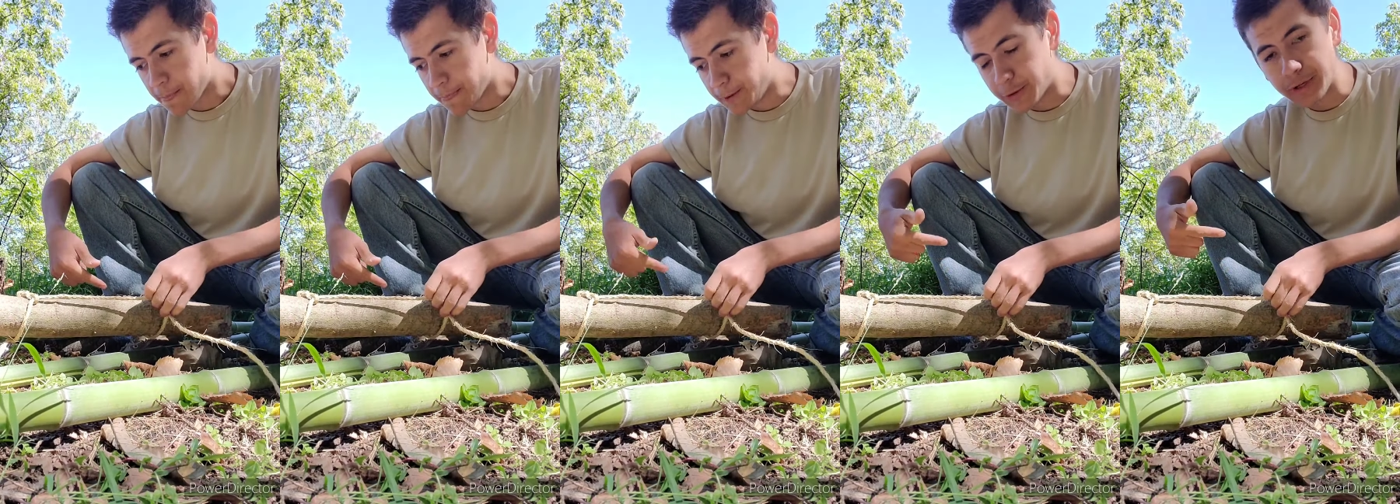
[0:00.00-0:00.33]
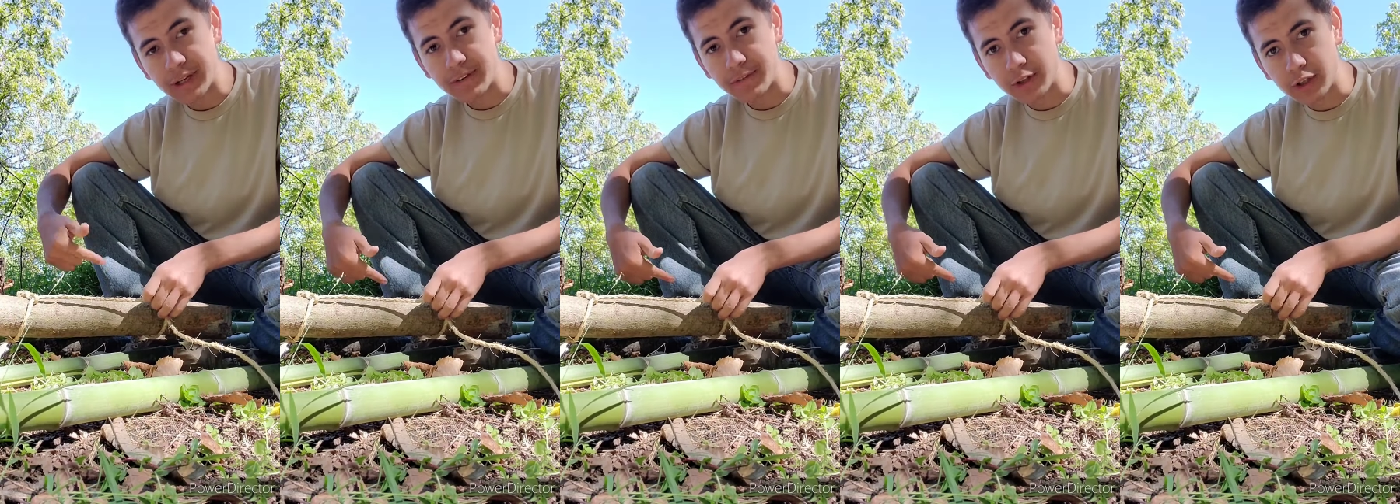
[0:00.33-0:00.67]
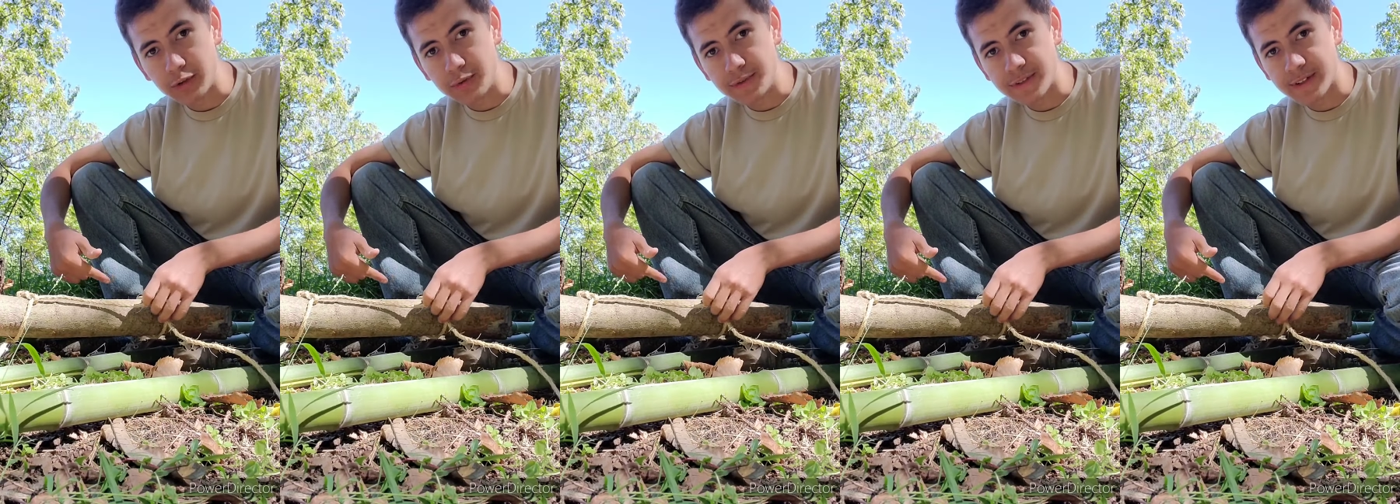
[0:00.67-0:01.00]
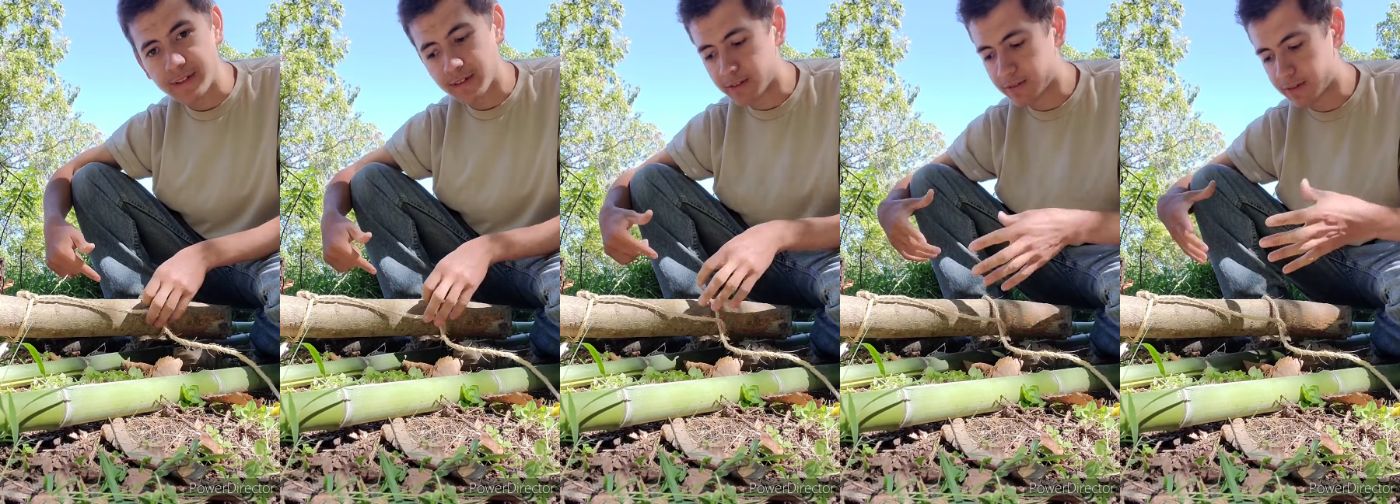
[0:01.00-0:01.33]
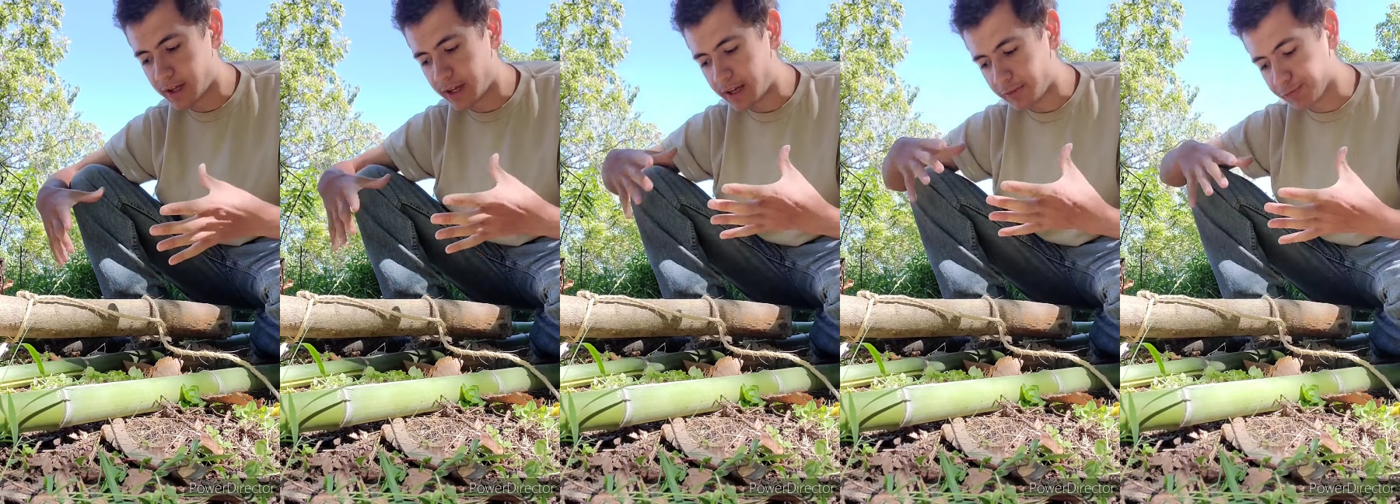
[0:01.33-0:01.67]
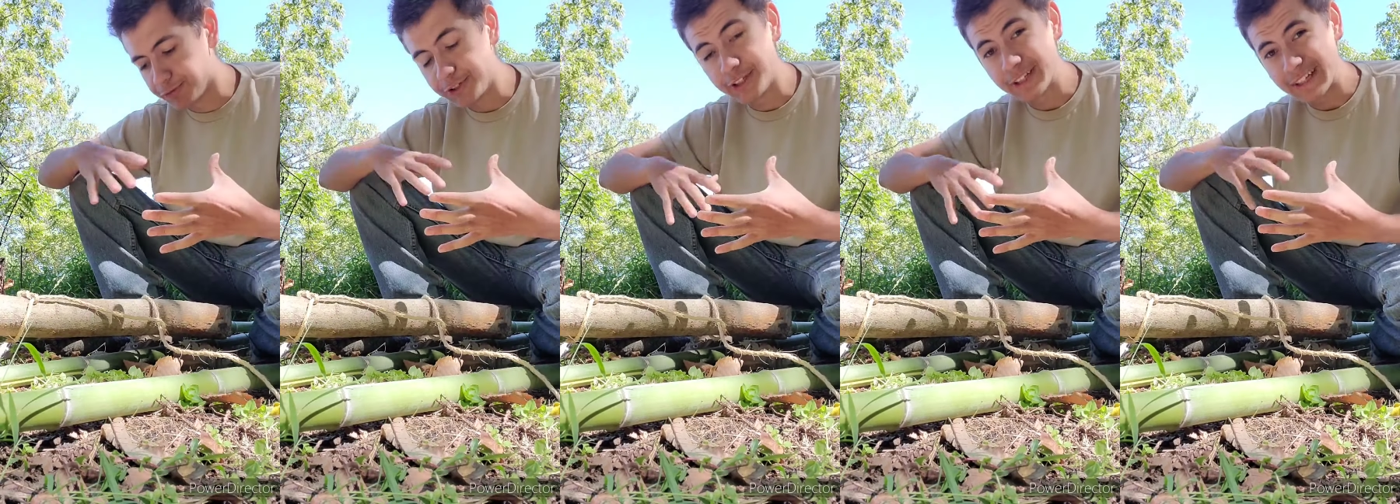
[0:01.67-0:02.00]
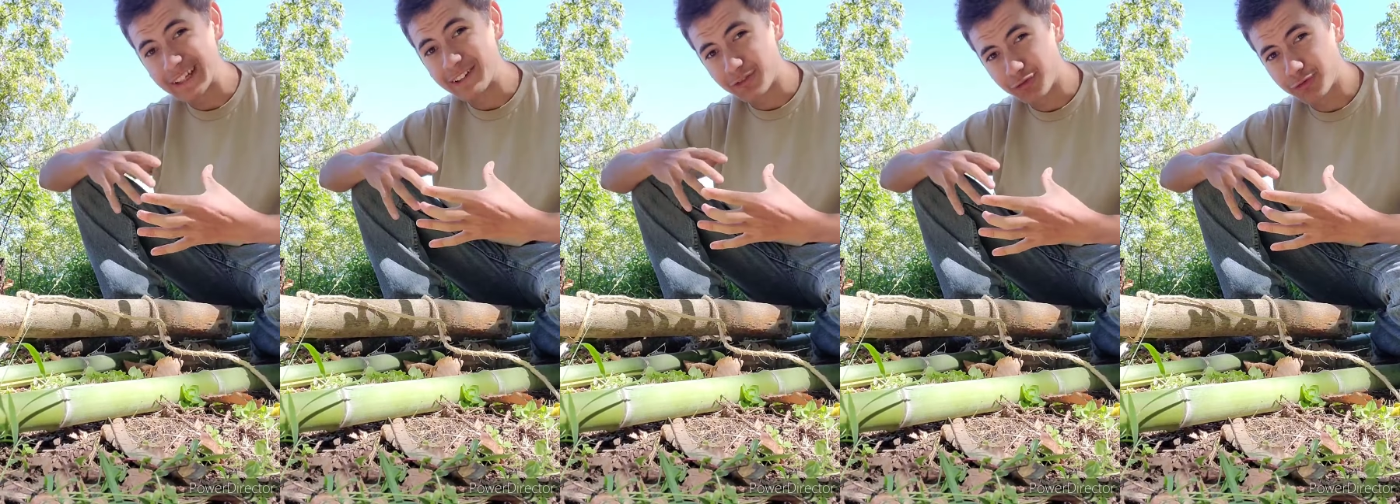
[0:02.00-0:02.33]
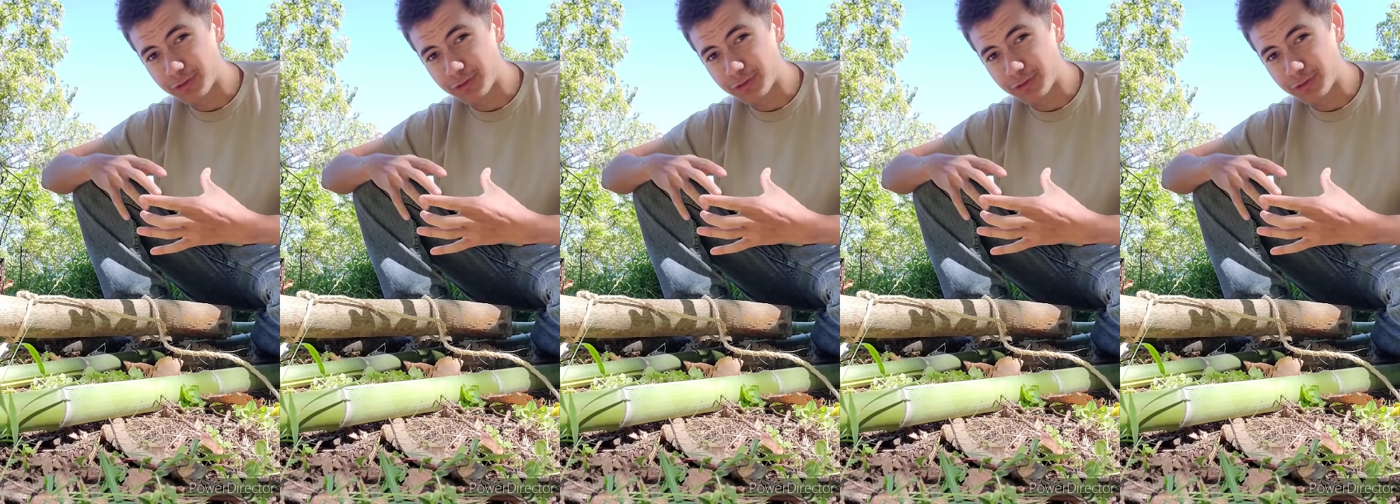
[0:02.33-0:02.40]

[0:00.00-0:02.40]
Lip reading: You could even use a really